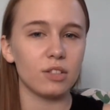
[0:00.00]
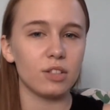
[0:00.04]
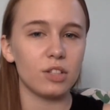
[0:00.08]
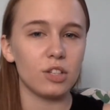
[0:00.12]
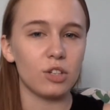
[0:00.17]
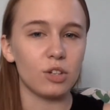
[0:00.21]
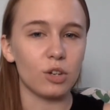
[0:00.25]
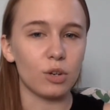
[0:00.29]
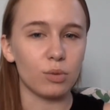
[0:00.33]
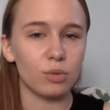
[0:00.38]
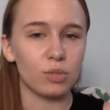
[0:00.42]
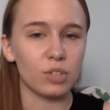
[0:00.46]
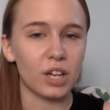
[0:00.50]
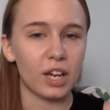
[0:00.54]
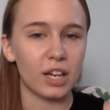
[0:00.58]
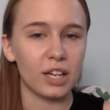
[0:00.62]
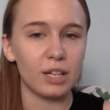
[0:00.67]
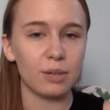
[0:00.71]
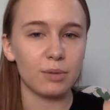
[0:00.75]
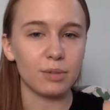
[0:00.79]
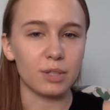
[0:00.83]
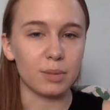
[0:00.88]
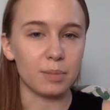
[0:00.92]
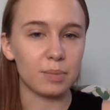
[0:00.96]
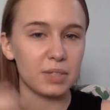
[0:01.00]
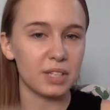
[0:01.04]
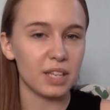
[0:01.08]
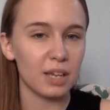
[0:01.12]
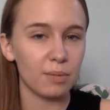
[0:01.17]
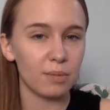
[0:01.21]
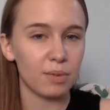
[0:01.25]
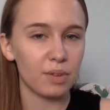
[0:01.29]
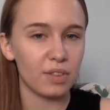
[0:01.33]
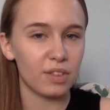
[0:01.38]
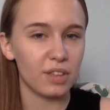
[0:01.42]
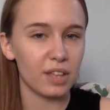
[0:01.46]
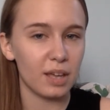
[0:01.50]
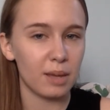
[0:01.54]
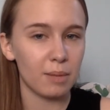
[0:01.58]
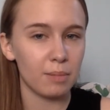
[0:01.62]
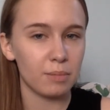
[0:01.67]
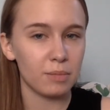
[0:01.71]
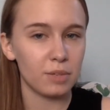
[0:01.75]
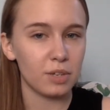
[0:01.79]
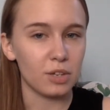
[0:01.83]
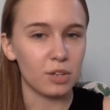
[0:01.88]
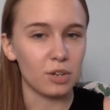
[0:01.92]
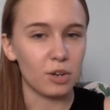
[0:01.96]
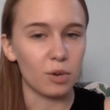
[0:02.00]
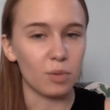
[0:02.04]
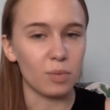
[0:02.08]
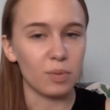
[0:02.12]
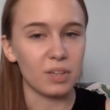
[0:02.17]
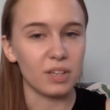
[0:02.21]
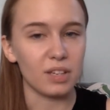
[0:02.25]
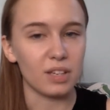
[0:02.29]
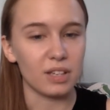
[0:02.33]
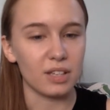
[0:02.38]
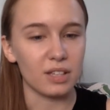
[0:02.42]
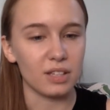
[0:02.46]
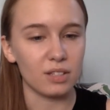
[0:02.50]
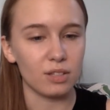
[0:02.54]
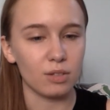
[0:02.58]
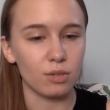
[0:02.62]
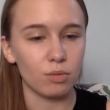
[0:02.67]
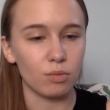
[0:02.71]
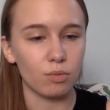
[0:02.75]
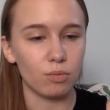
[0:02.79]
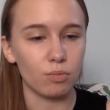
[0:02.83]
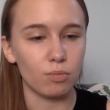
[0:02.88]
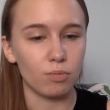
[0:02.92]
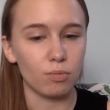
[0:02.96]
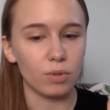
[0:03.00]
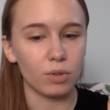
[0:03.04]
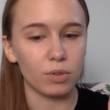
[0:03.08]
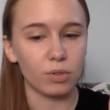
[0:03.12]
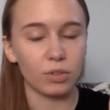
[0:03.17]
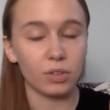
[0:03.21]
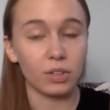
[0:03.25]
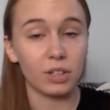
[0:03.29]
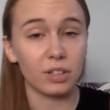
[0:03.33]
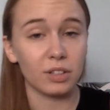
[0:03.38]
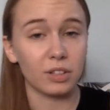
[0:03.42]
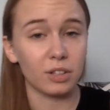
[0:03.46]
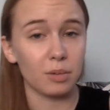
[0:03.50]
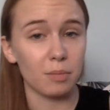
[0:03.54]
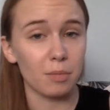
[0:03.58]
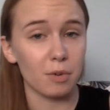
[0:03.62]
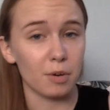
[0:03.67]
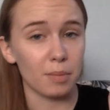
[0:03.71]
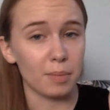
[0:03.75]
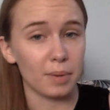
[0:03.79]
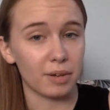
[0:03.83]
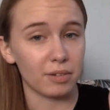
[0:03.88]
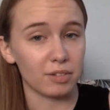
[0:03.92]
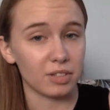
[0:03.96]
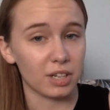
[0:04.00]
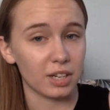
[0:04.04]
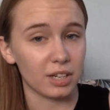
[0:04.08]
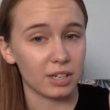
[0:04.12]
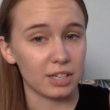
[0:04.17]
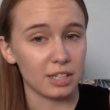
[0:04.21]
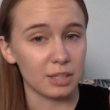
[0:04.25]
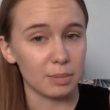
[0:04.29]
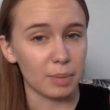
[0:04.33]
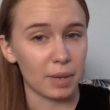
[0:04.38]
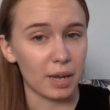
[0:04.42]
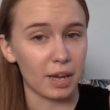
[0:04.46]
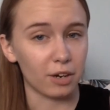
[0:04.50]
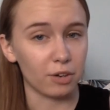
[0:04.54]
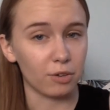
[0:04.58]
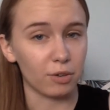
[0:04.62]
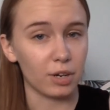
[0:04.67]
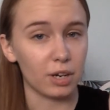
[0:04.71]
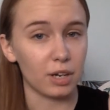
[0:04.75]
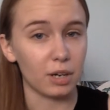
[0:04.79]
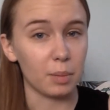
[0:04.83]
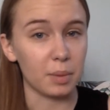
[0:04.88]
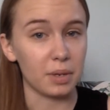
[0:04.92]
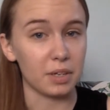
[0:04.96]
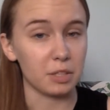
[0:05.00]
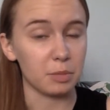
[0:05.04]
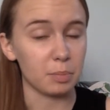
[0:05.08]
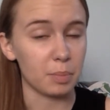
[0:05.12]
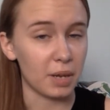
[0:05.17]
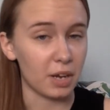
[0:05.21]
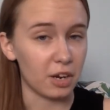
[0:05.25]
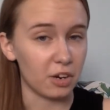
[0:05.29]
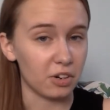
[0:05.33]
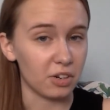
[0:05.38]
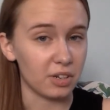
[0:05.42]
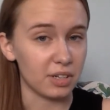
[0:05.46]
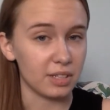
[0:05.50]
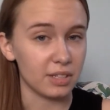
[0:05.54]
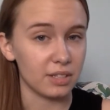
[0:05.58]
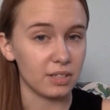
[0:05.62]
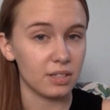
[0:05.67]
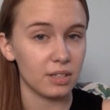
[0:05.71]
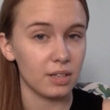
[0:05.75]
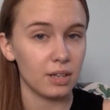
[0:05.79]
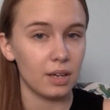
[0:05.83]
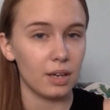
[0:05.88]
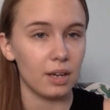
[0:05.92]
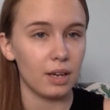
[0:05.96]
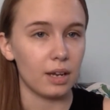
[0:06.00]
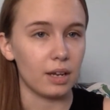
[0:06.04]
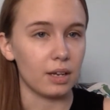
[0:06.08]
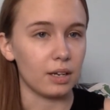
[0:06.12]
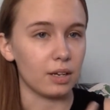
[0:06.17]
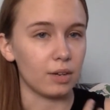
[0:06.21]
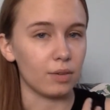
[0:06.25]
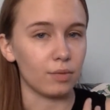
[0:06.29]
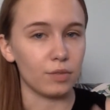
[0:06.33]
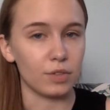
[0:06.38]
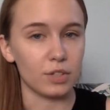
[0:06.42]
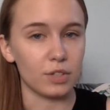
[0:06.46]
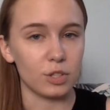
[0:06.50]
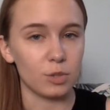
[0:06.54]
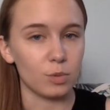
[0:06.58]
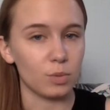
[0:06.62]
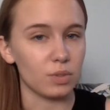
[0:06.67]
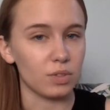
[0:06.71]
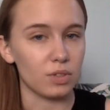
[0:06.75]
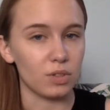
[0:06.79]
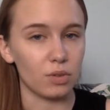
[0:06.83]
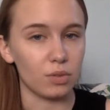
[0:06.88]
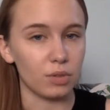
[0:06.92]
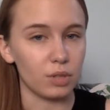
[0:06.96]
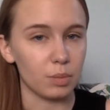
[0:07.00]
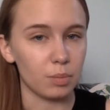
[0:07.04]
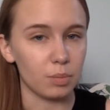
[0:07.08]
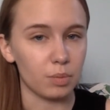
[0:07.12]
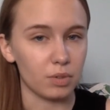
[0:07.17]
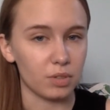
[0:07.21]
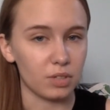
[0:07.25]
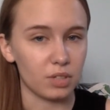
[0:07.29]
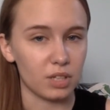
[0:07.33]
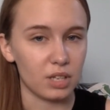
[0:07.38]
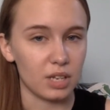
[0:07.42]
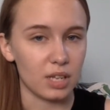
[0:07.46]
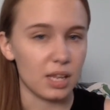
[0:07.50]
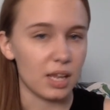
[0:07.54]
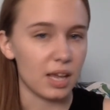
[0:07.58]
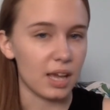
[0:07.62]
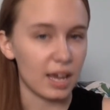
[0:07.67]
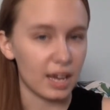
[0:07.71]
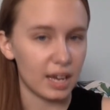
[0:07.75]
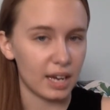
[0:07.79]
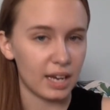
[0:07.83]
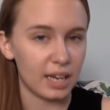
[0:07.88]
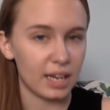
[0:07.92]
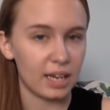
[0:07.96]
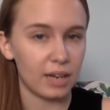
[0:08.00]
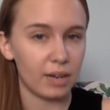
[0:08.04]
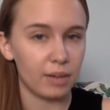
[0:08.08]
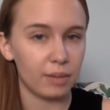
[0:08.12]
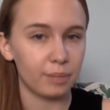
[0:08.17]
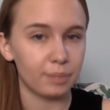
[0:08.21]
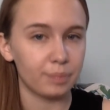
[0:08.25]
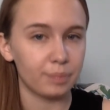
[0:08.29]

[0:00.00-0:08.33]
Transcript: you know, Tiny was upset with him, you know, because we're learning a little more about Tiny's background, about his parents, and how Vince was the only person he had.